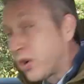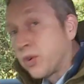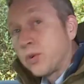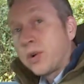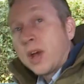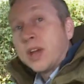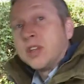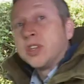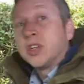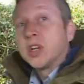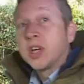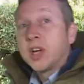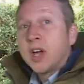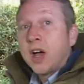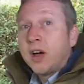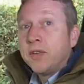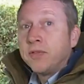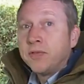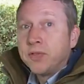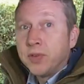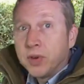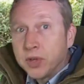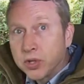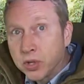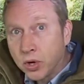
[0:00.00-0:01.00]
greater
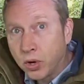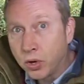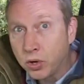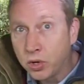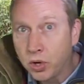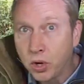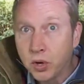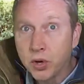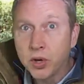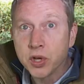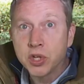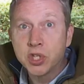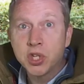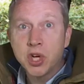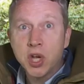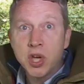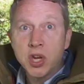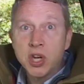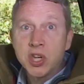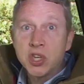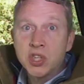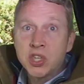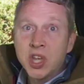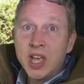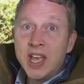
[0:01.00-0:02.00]
comfort on longer
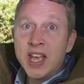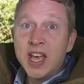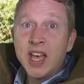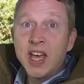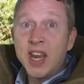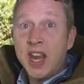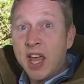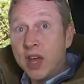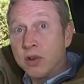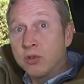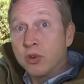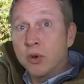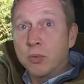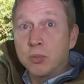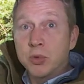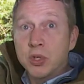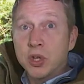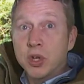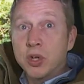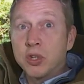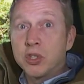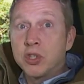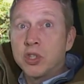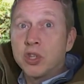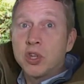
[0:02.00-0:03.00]
journeys, and headroom's
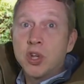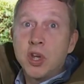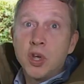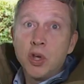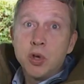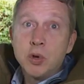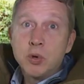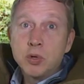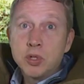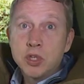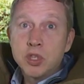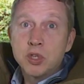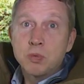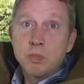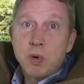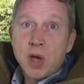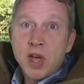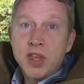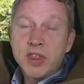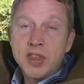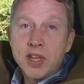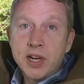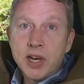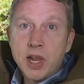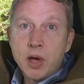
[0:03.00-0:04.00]
good too,
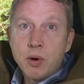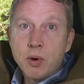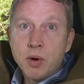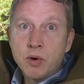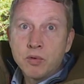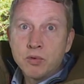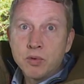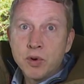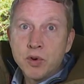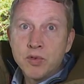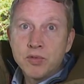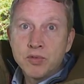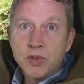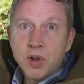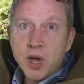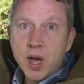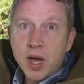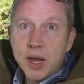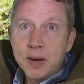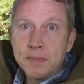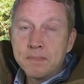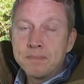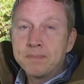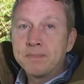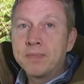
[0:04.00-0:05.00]
despite the lower
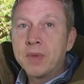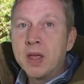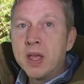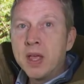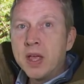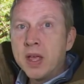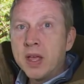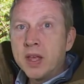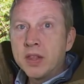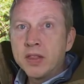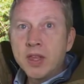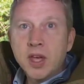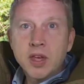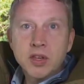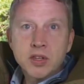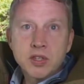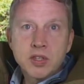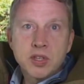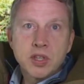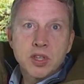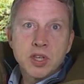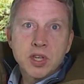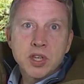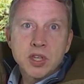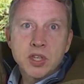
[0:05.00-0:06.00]
roofline. Thanks
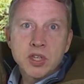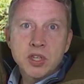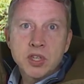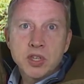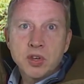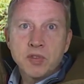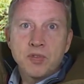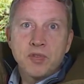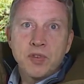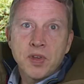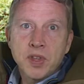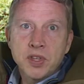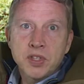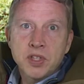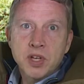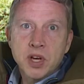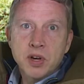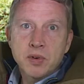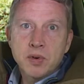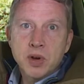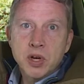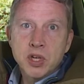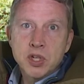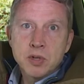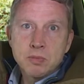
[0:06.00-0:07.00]
to this fifth
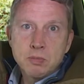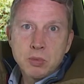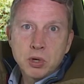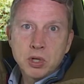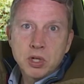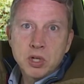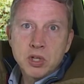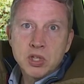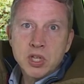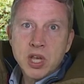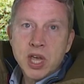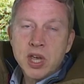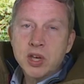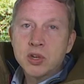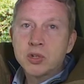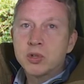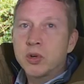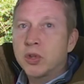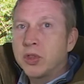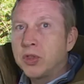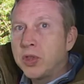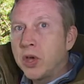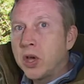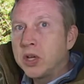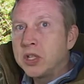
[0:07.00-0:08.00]
generation model's
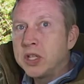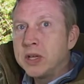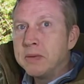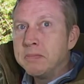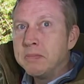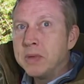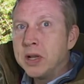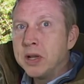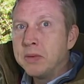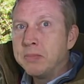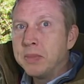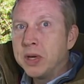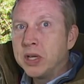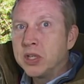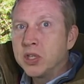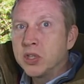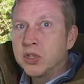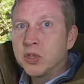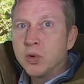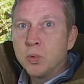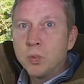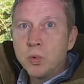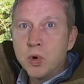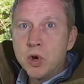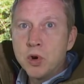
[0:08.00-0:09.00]
extra
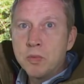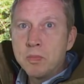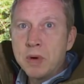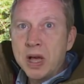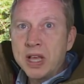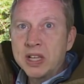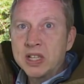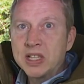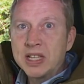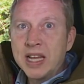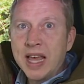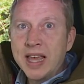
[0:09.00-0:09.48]
30mm of wheelbase